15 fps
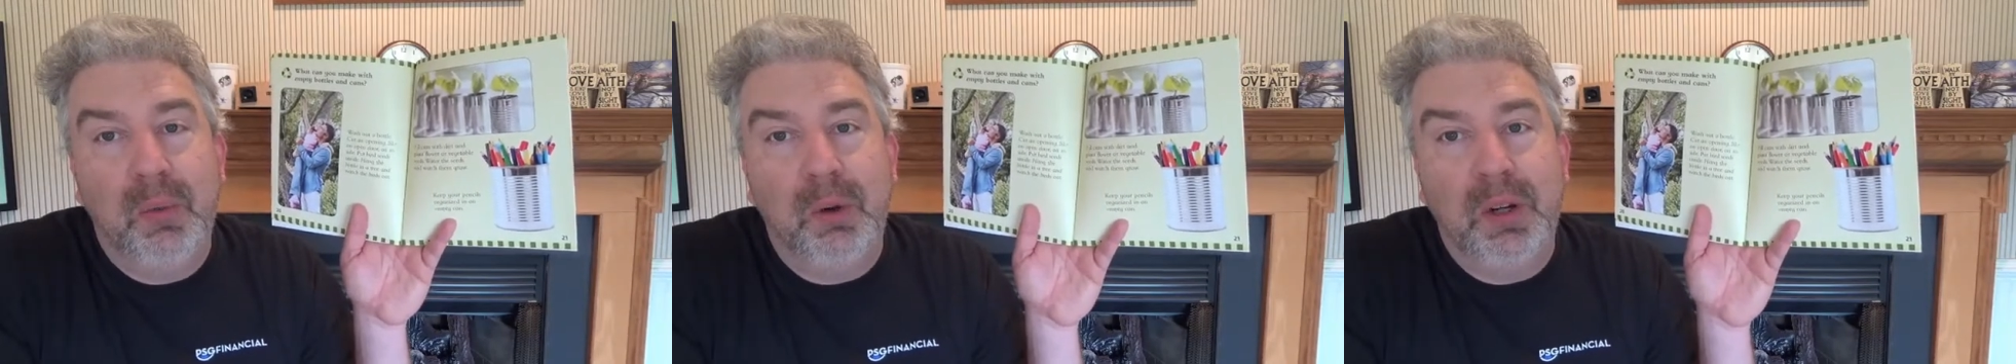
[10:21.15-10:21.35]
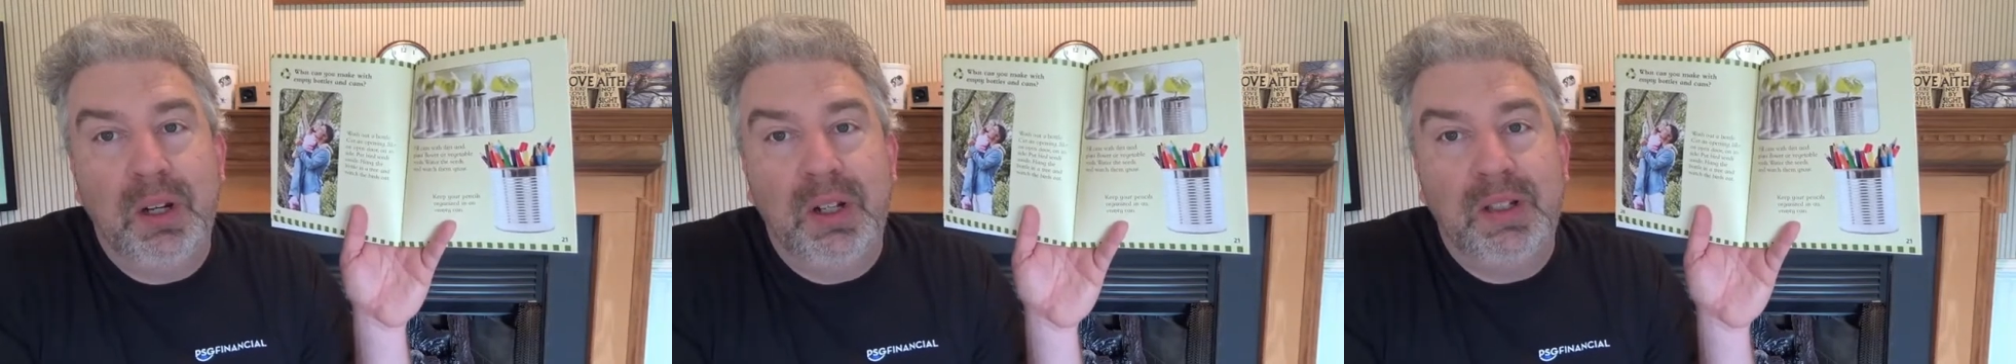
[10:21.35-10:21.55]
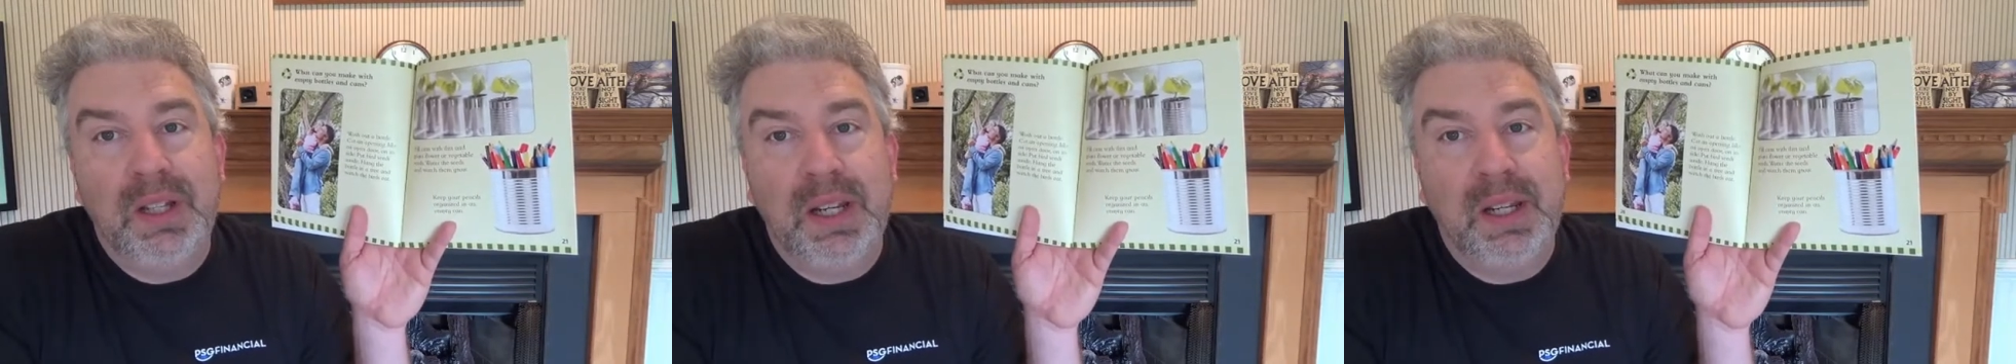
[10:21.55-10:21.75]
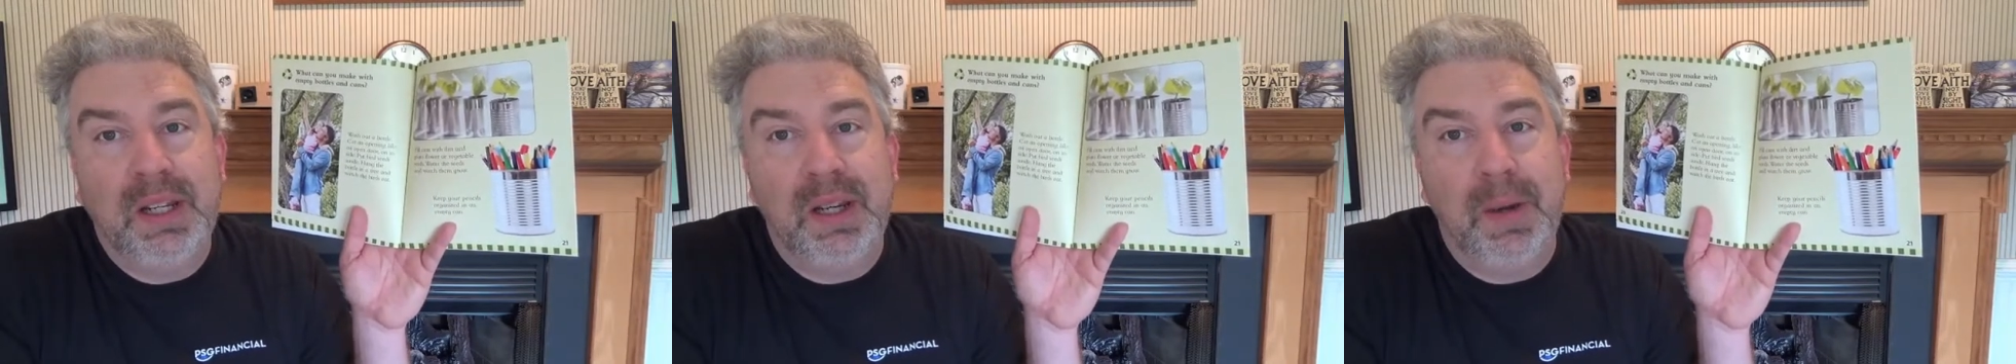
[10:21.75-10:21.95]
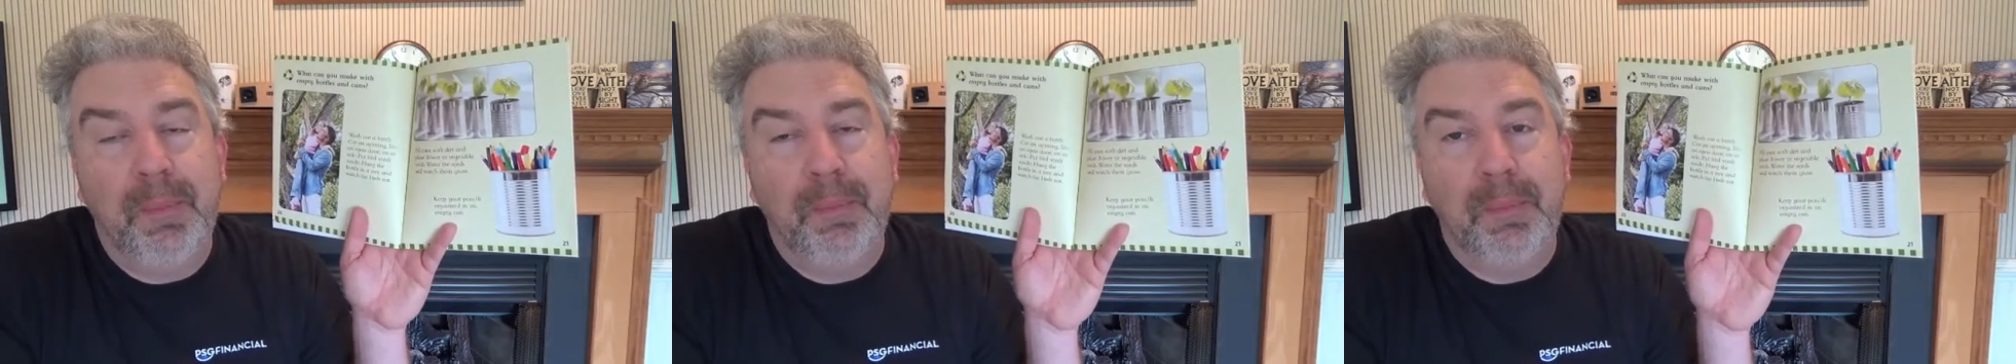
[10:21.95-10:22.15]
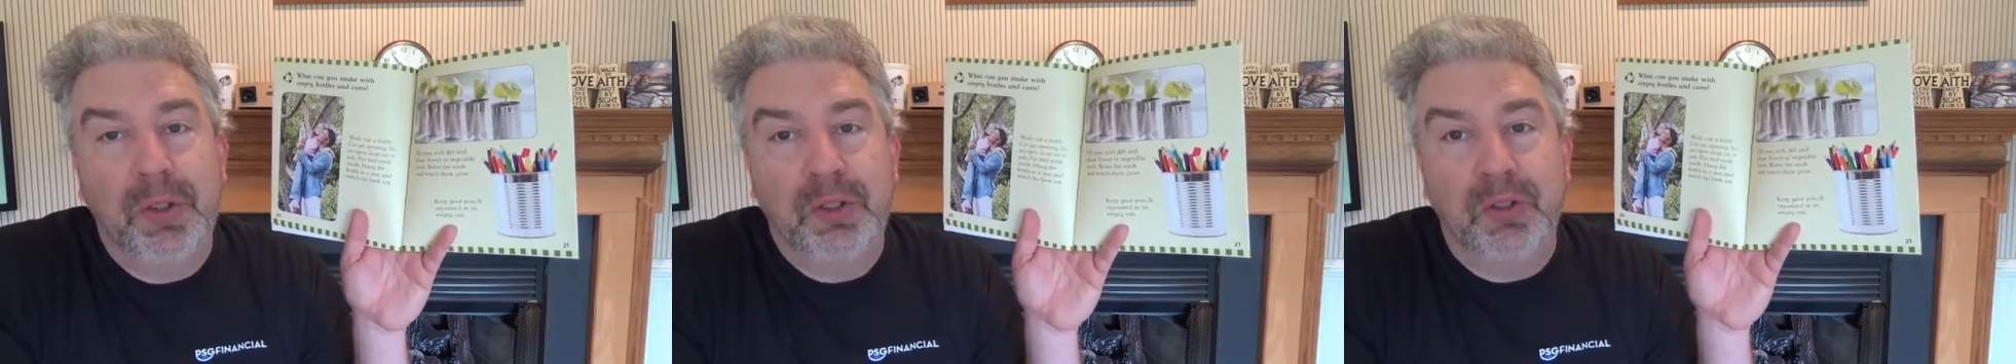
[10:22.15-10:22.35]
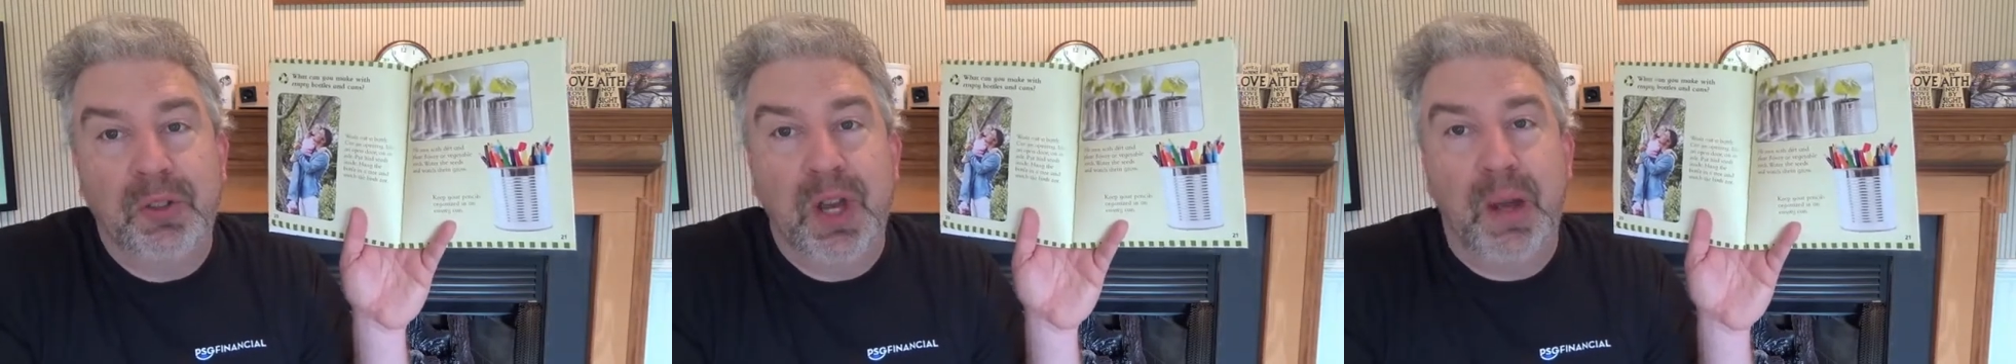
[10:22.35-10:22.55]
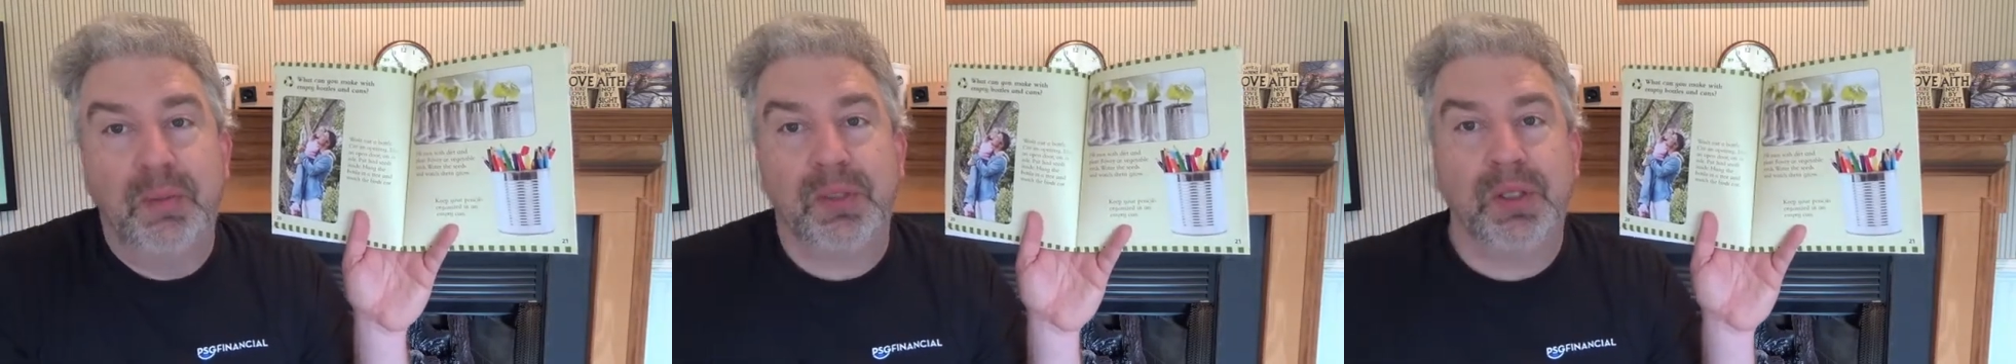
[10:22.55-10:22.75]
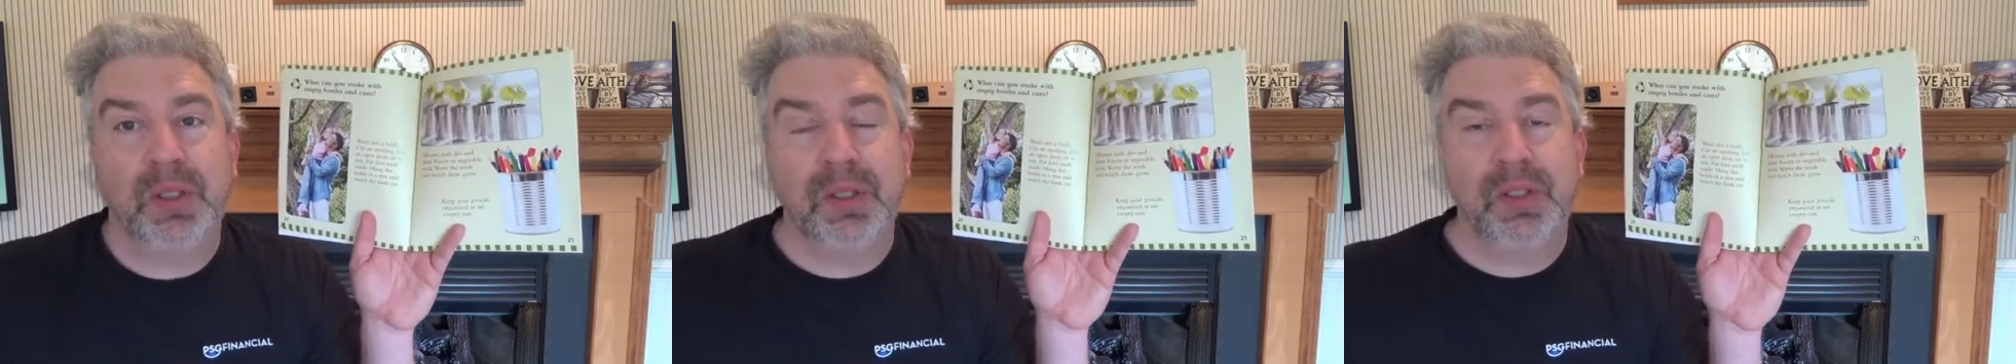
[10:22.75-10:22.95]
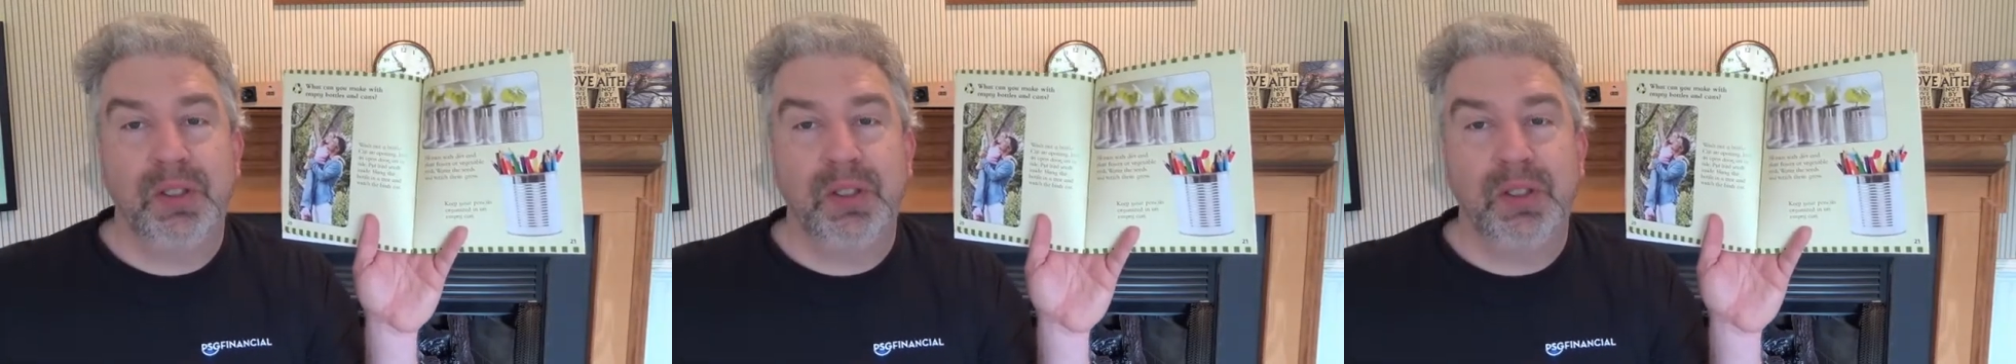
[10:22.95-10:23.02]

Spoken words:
gonna take Mr. Tom's